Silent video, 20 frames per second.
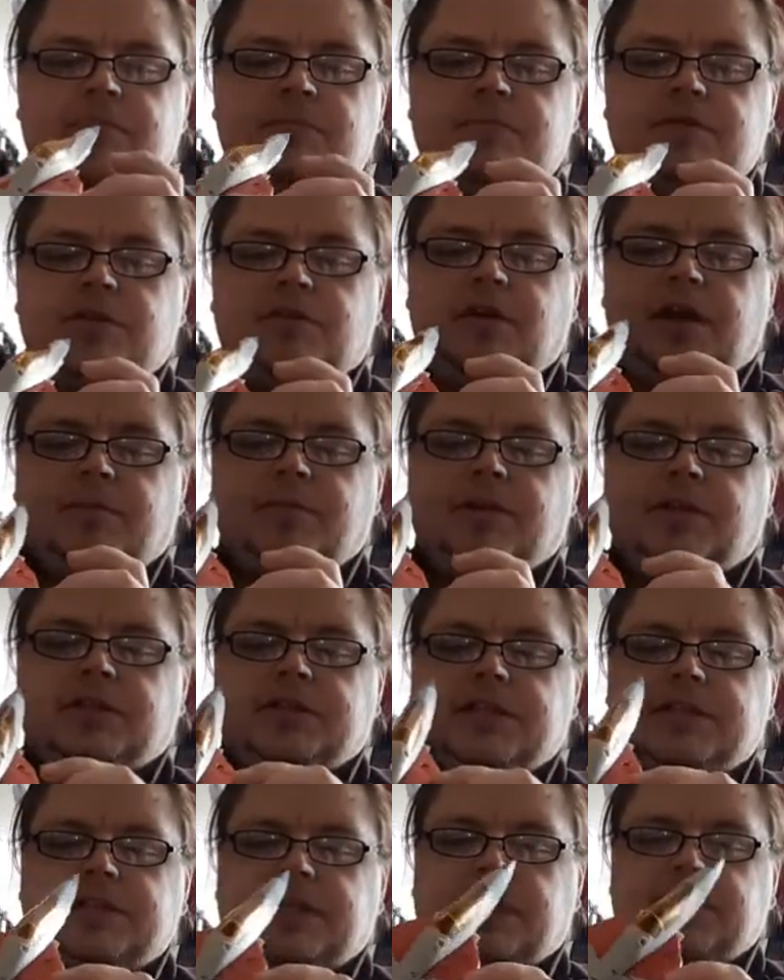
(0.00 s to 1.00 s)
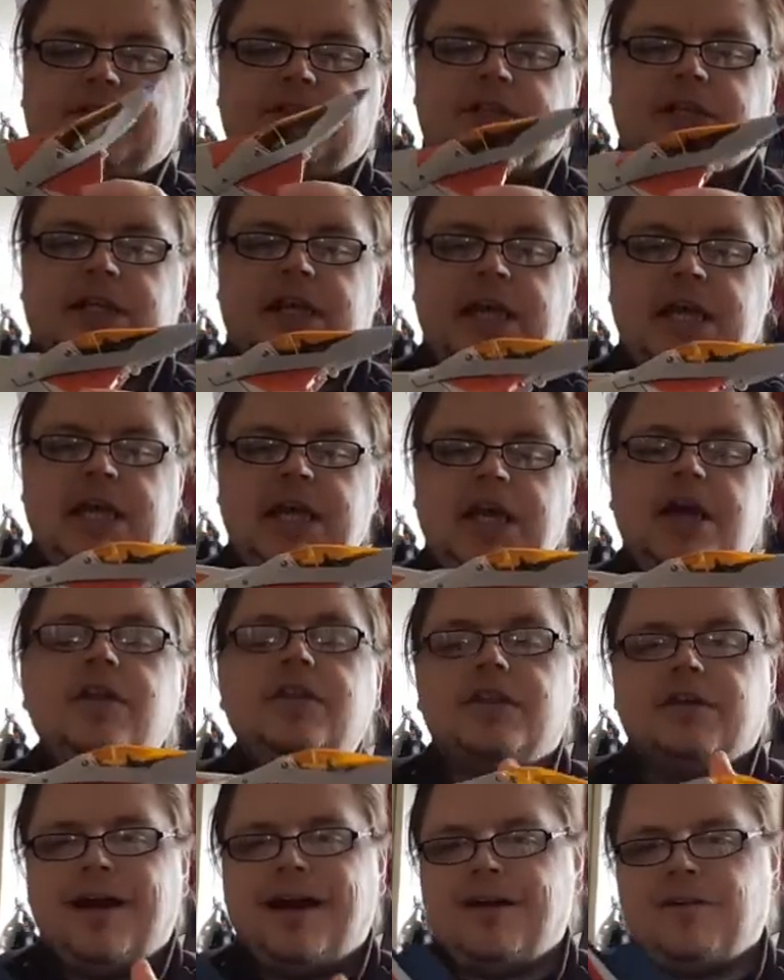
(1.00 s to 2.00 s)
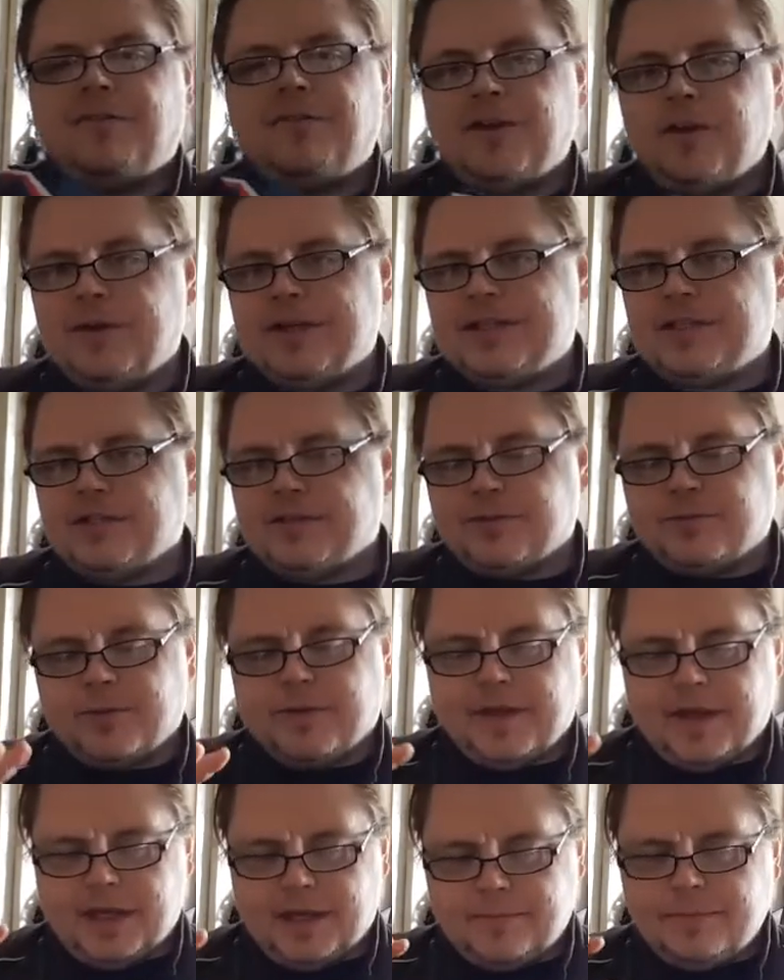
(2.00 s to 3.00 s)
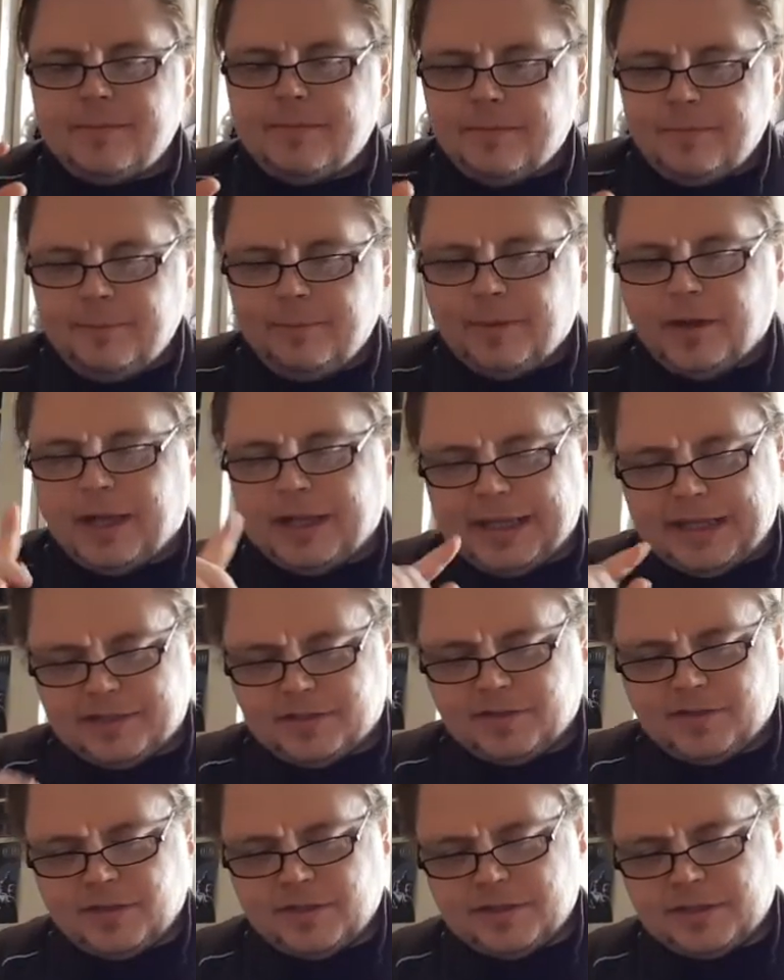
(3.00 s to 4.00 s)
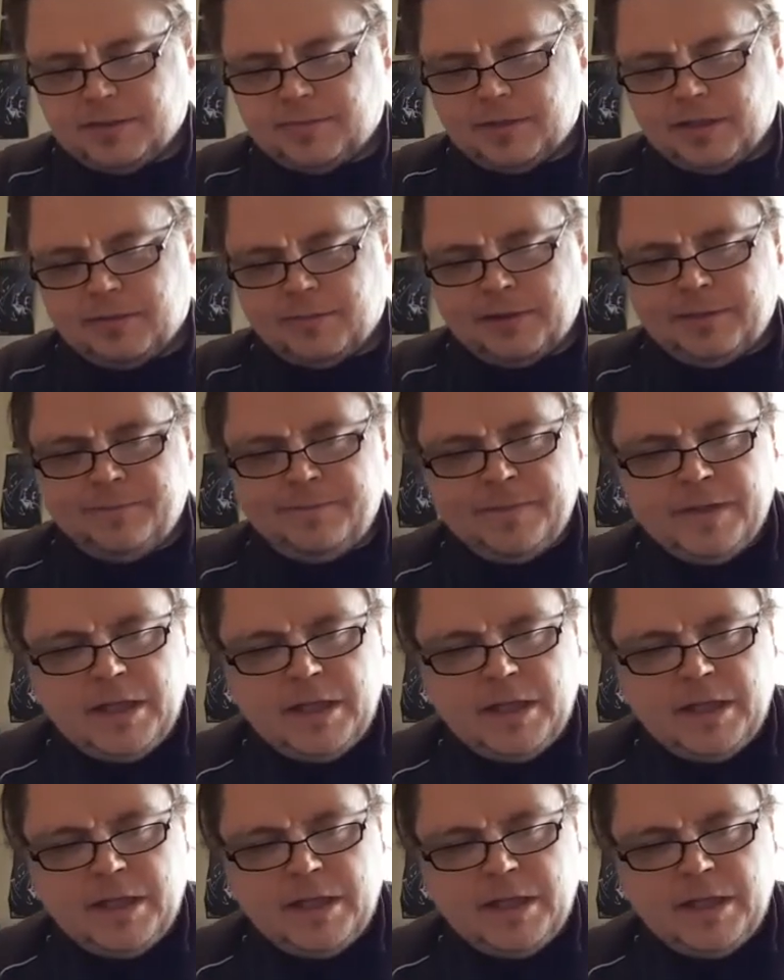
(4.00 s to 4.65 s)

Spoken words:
It's a great mould, this, actually. There are a few issues with it, but I'll get to those in a moment.